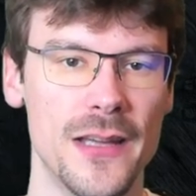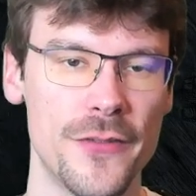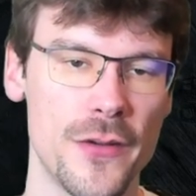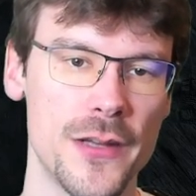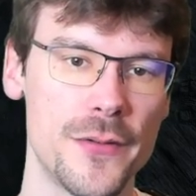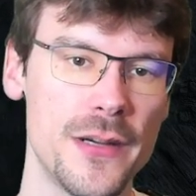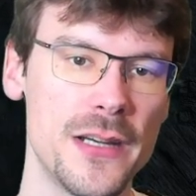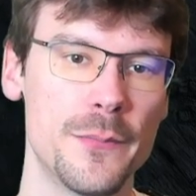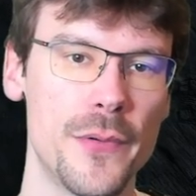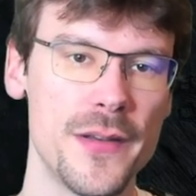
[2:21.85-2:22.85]
If you are
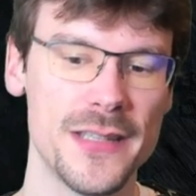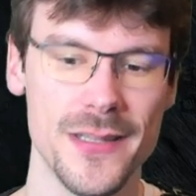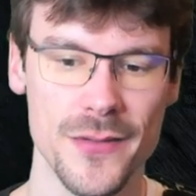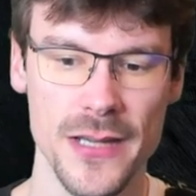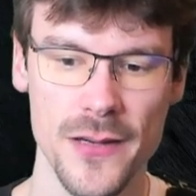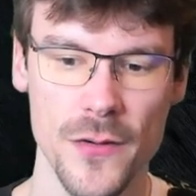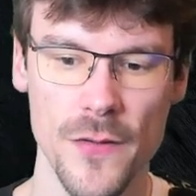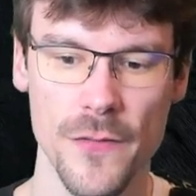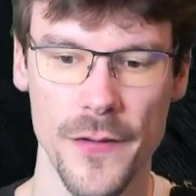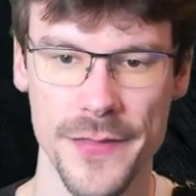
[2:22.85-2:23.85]
doing bosses, you can
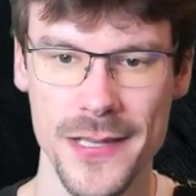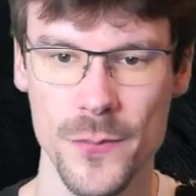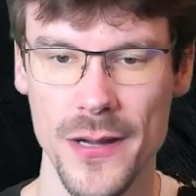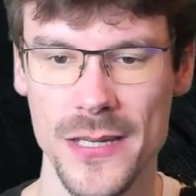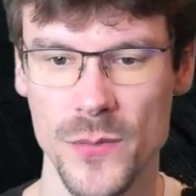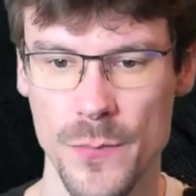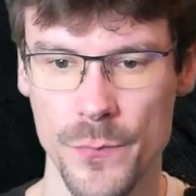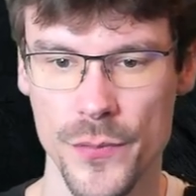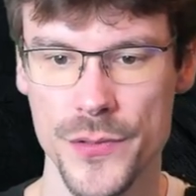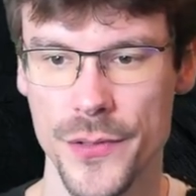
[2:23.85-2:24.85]
go for this one, it will
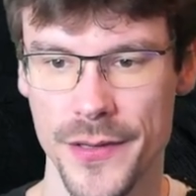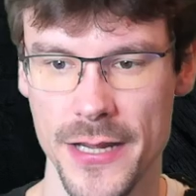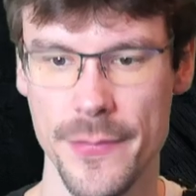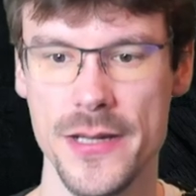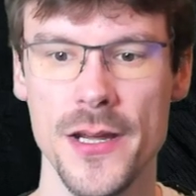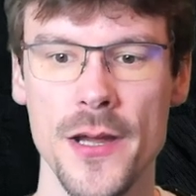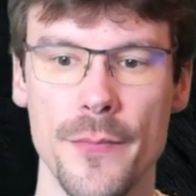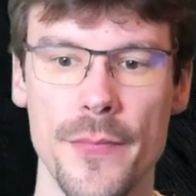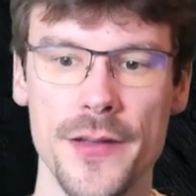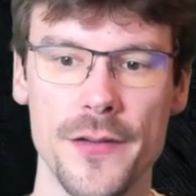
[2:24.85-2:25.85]
boost your damage,
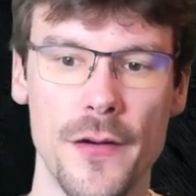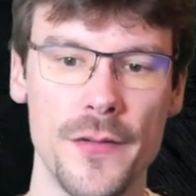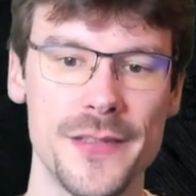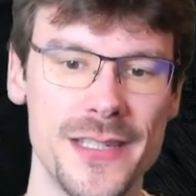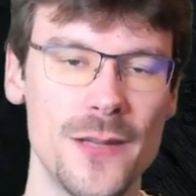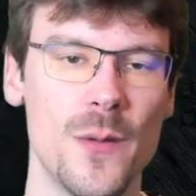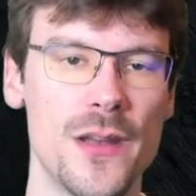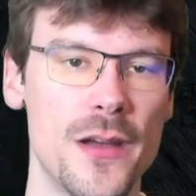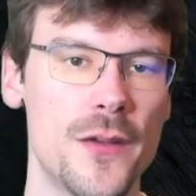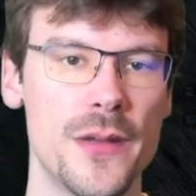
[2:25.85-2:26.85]
but on
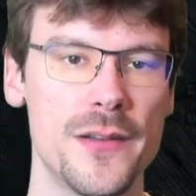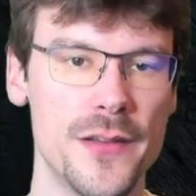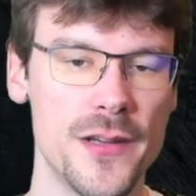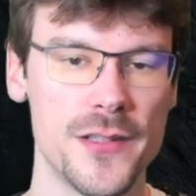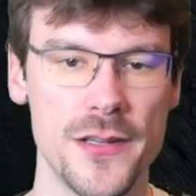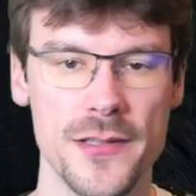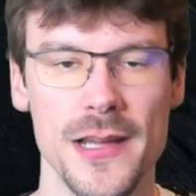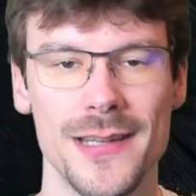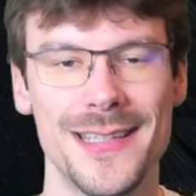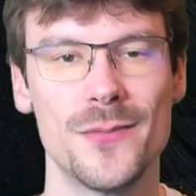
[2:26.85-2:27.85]
T100 dungeons,
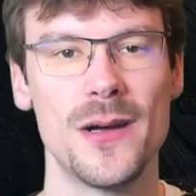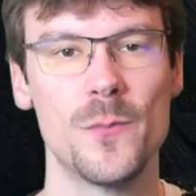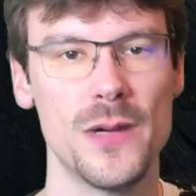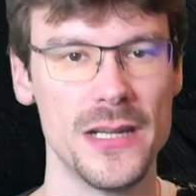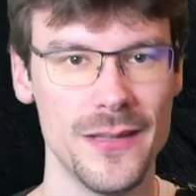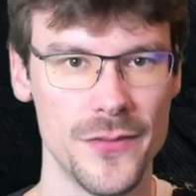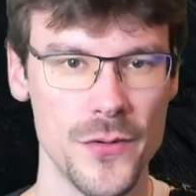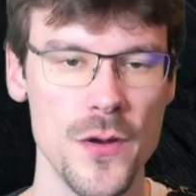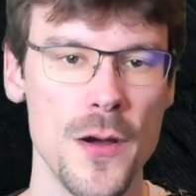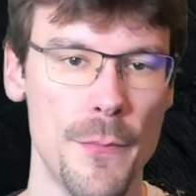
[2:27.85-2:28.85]
this one will give
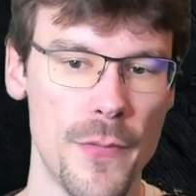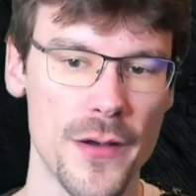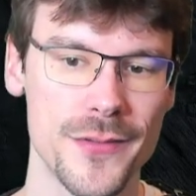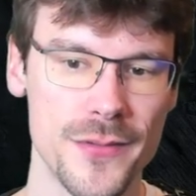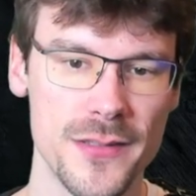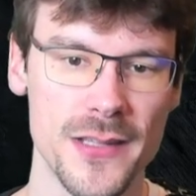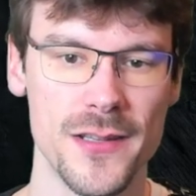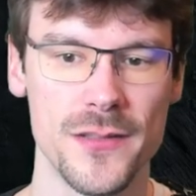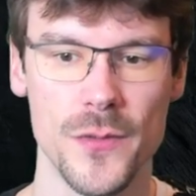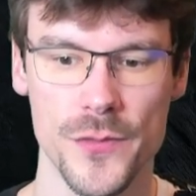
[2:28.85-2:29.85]
you more
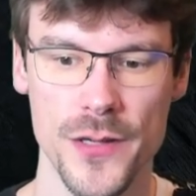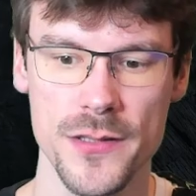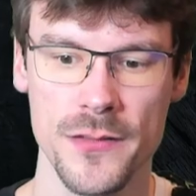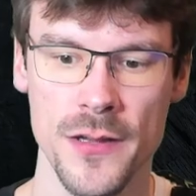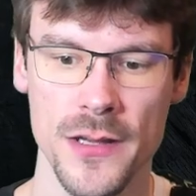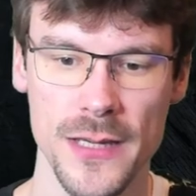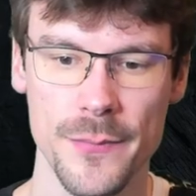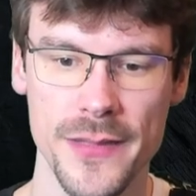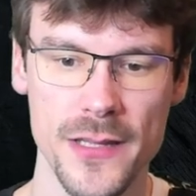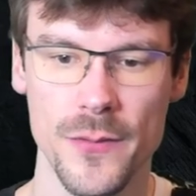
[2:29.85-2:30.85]
sustain. So just
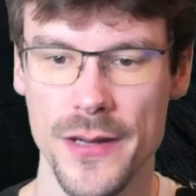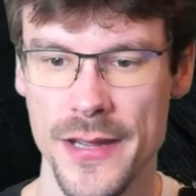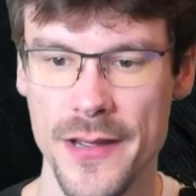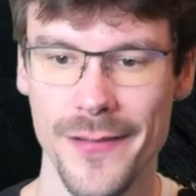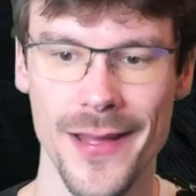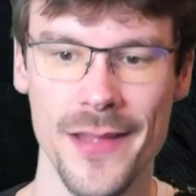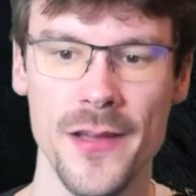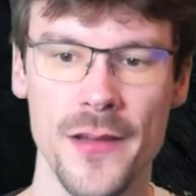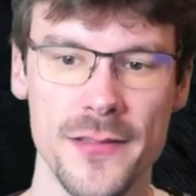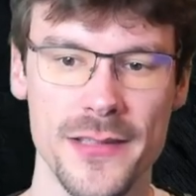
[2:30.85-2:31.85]
keep this one here
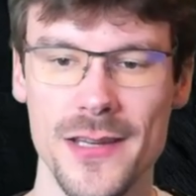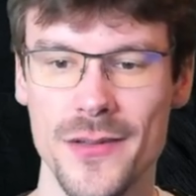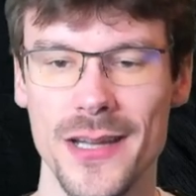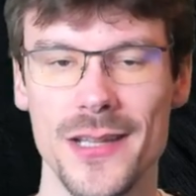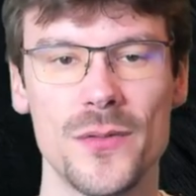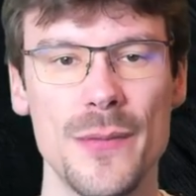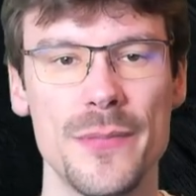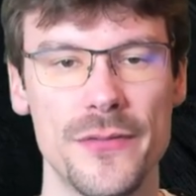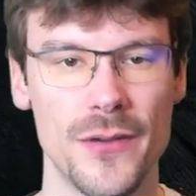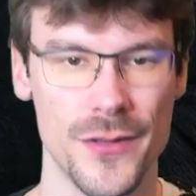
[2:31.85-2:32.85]
and then you can
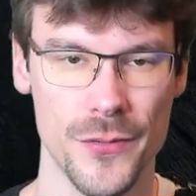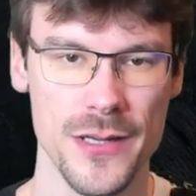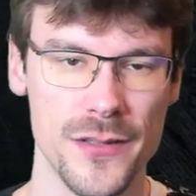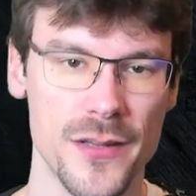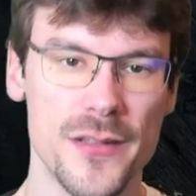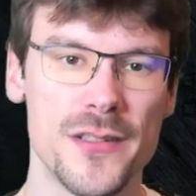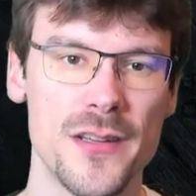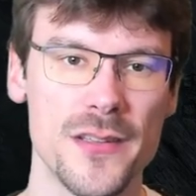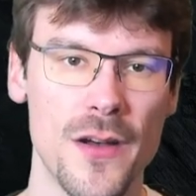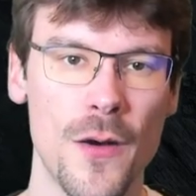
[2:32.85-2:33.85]
swap if you are doing
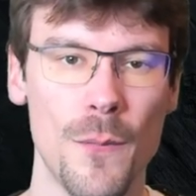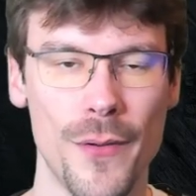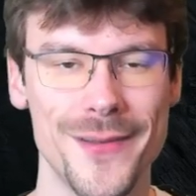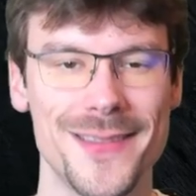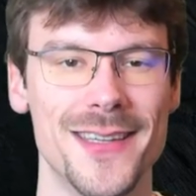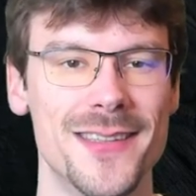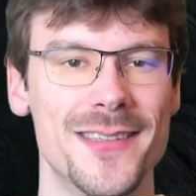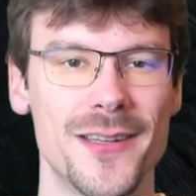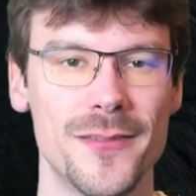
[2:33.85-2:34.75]
dungeons or bosses.